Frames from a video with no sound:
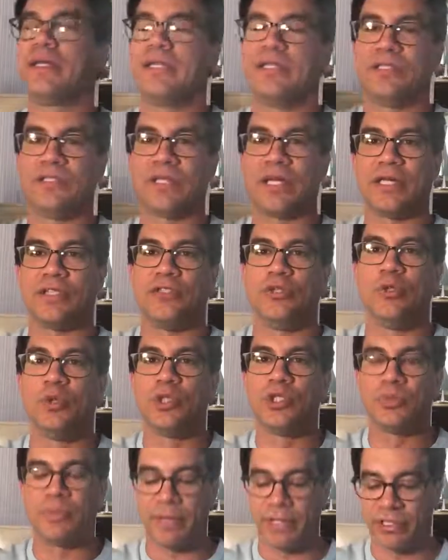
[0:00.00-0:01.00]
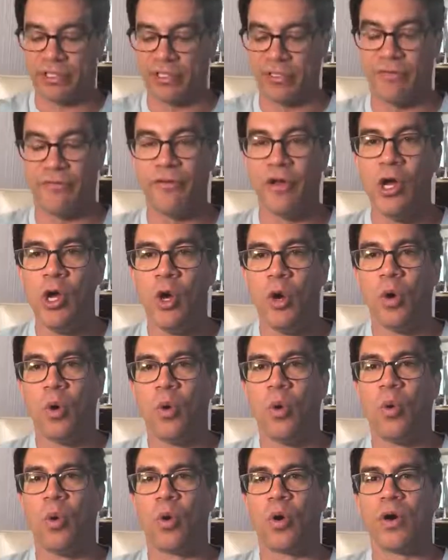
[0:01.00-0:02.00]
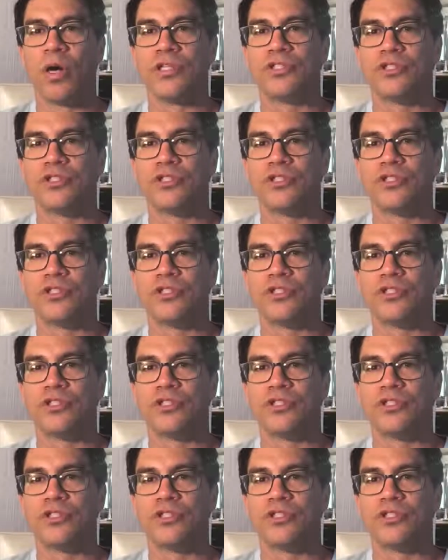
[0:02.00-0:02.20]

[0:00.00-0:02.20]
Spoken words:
it's like too expensive or